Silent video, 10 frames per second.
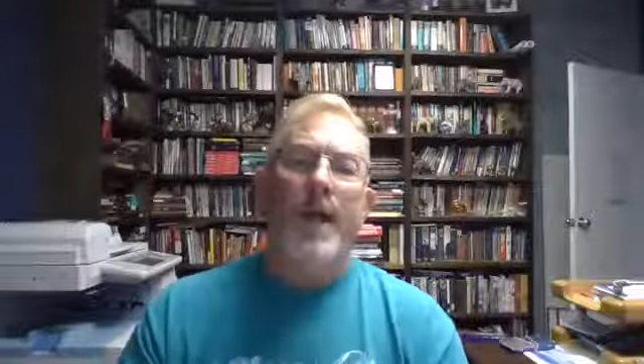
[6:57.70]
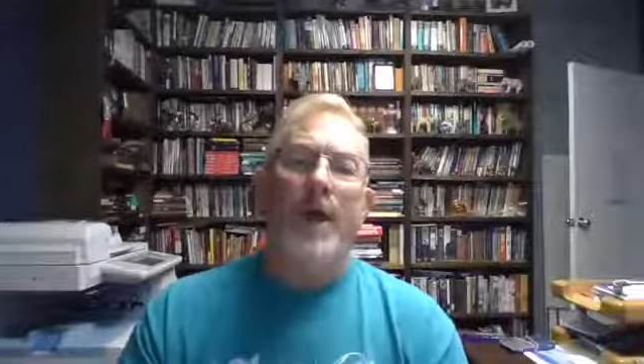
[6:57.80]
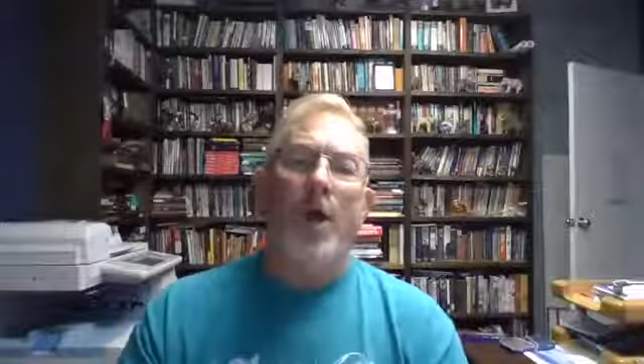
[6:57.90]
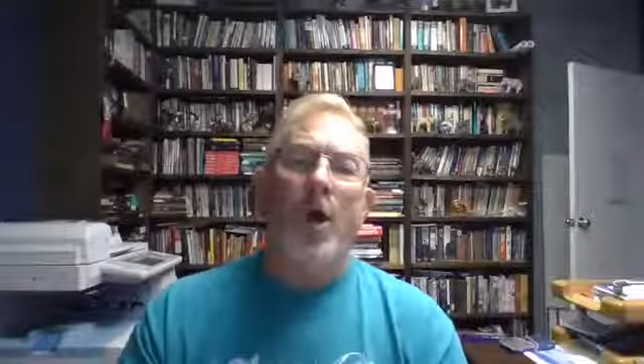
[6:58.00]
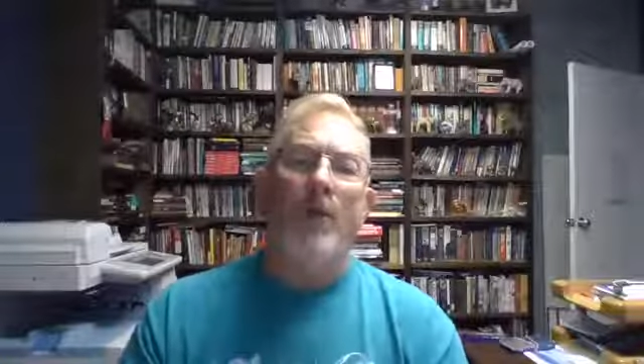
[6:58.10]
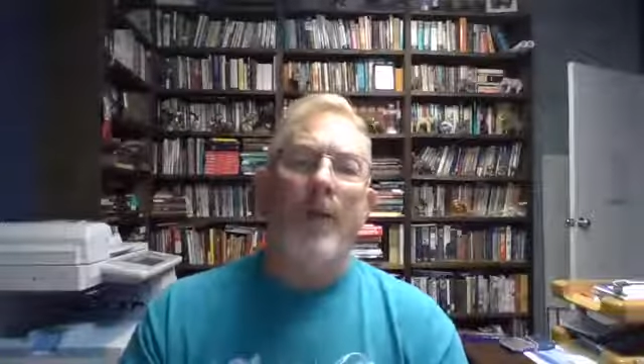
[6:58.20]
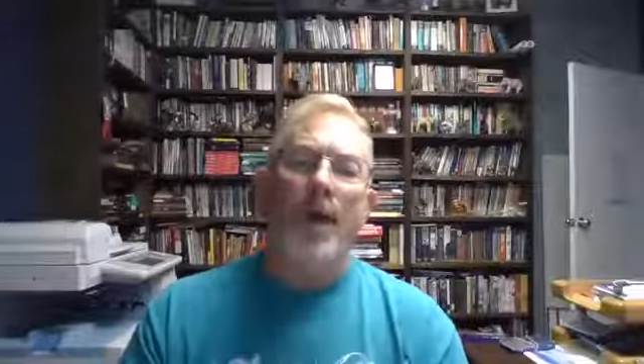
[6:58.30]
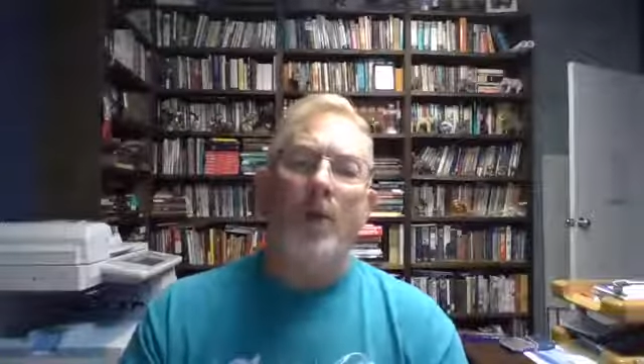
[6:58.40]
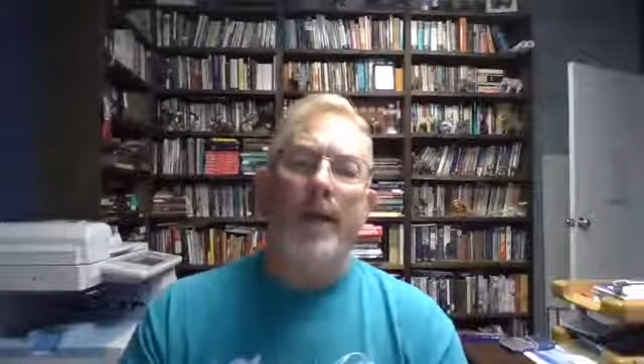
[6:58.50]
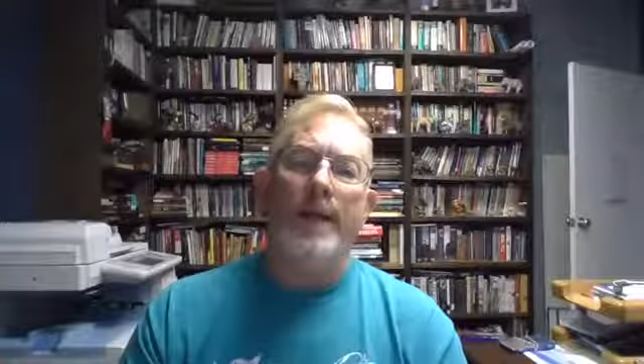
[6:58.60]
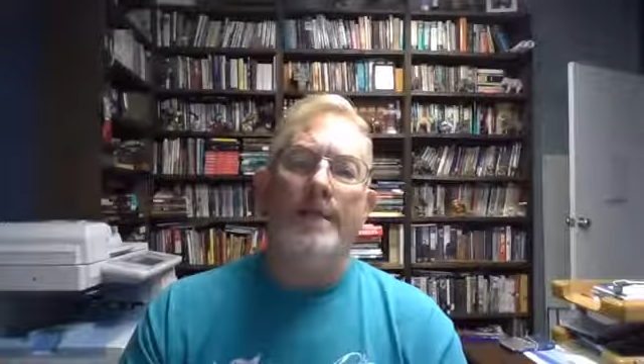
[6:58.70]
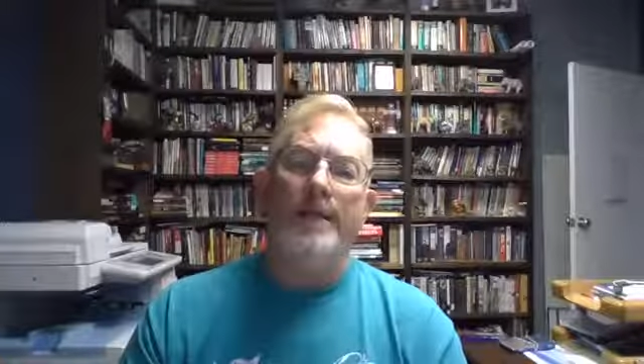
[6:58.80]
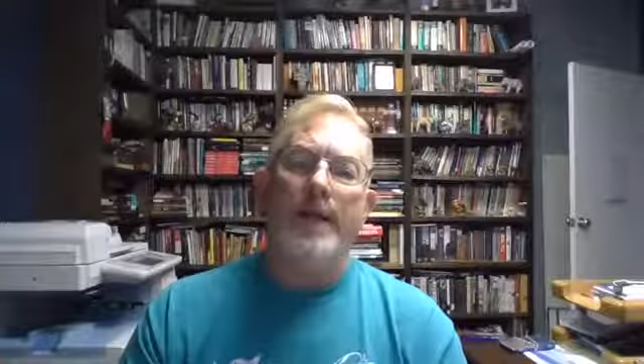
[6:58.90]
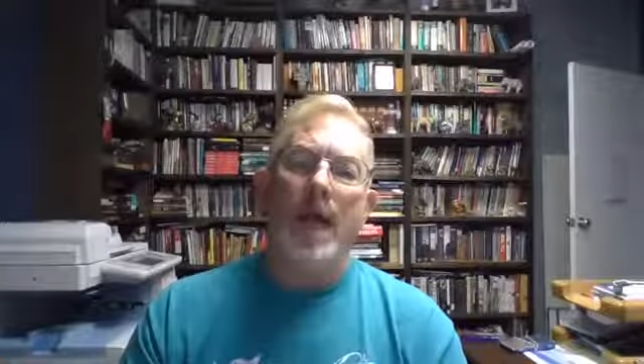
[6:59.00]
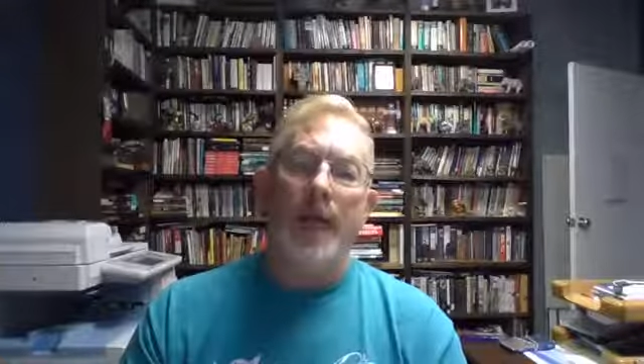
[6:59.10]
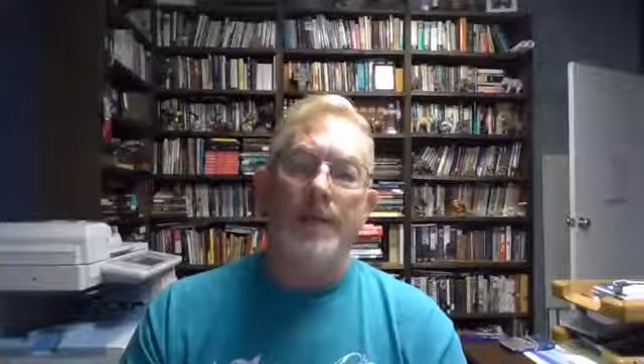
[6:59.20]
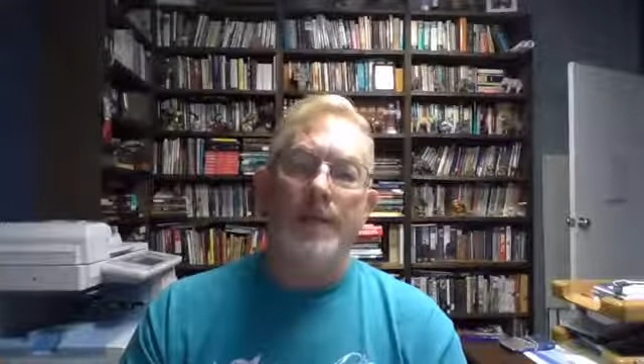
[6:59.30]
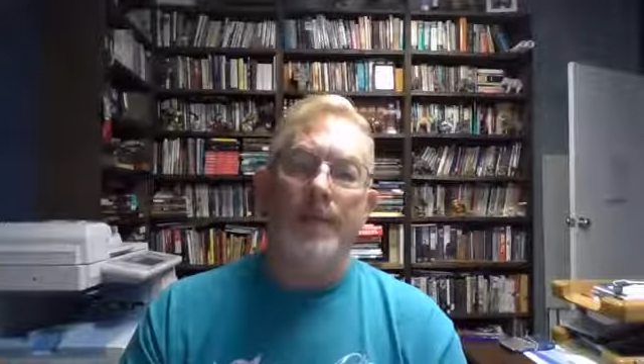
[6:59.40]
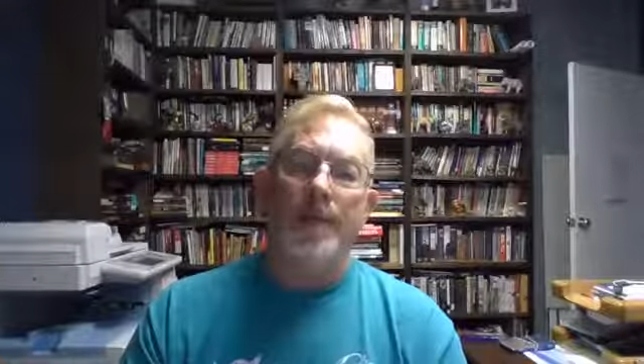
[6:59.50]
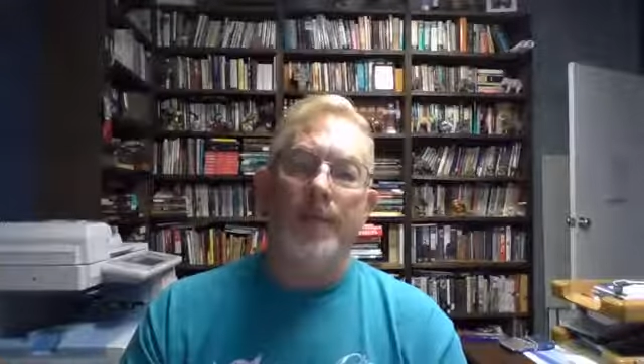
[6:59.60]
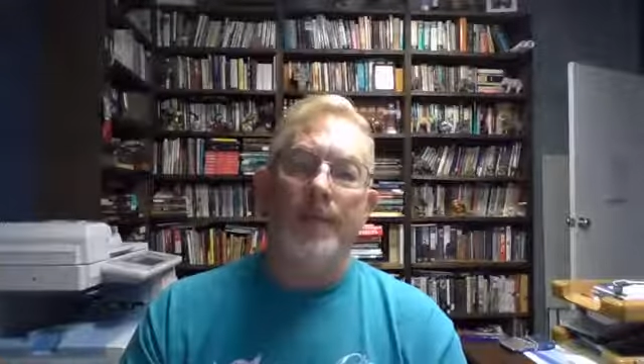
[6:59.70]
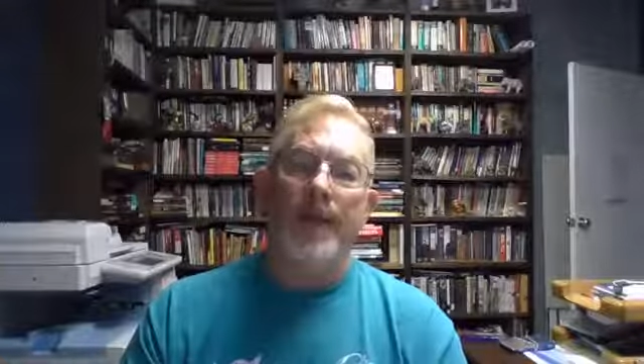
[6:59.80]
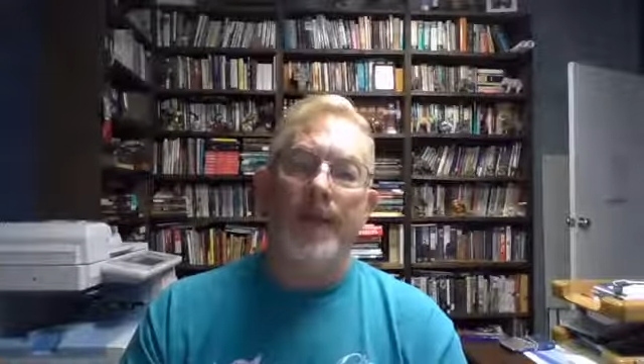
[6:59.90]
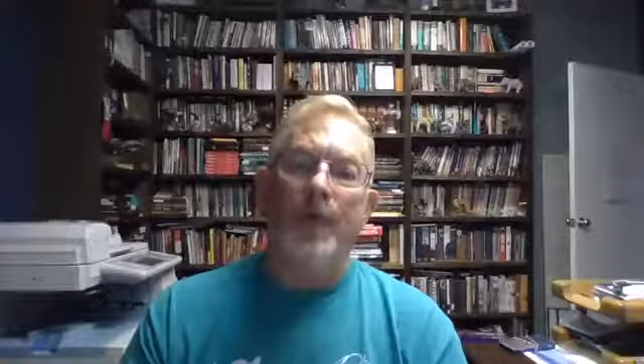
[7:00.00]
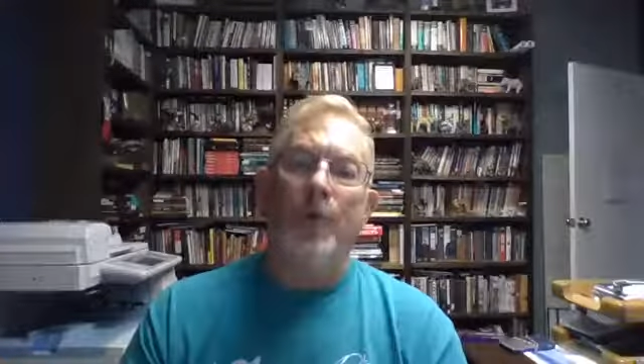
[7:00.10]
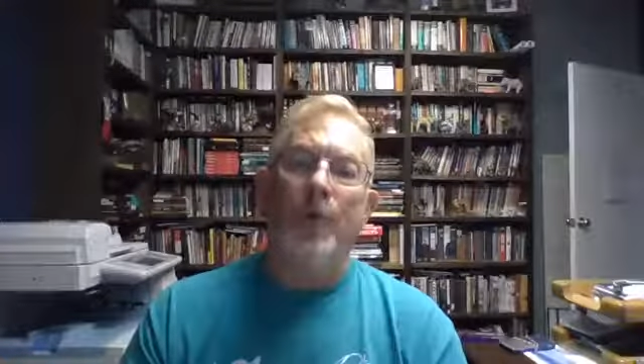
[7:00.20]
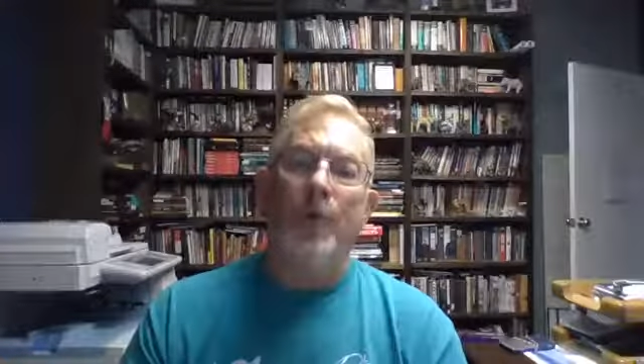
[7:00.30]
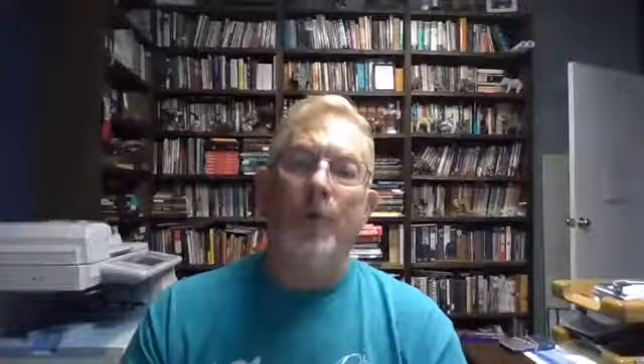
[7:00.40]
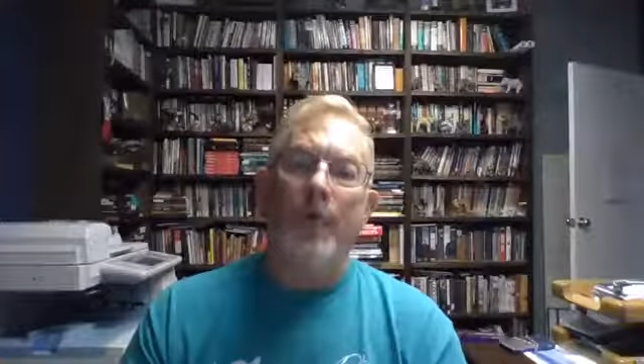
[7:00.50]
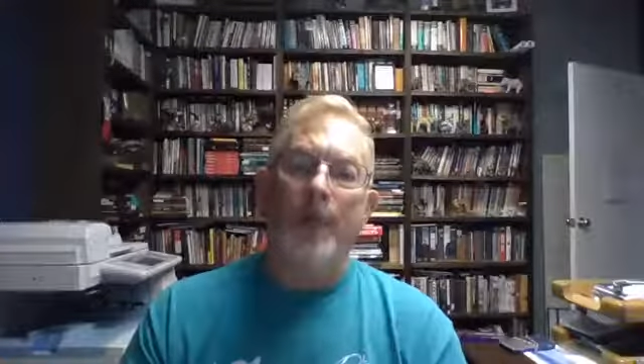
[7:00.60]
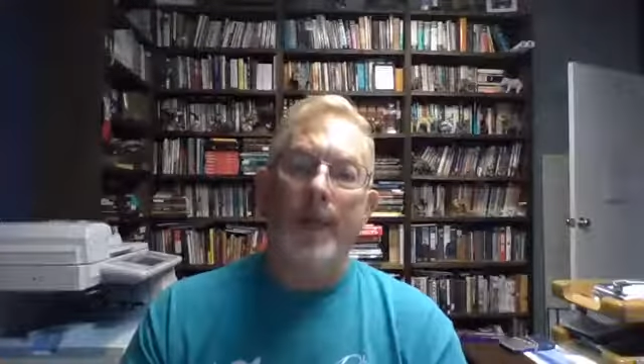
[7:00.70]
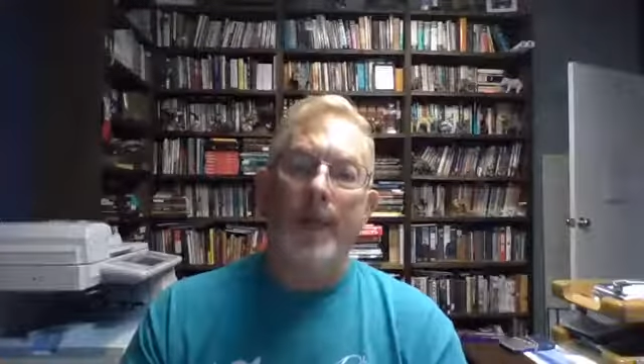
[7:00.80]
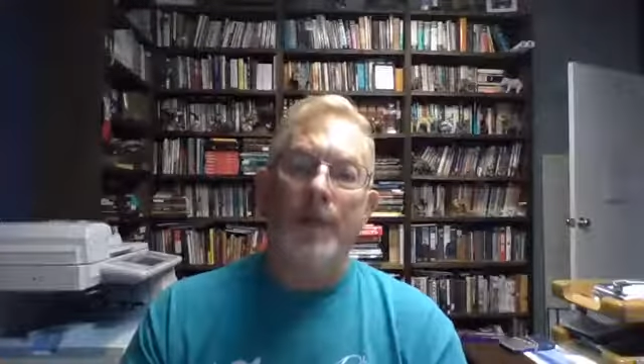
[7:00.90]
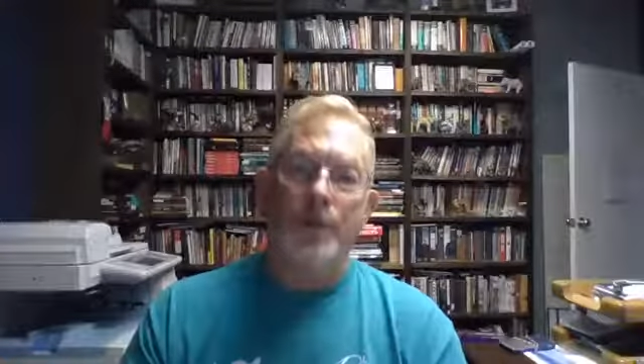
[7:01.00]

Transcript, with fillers: And all thy ways acknowledge him, and he will make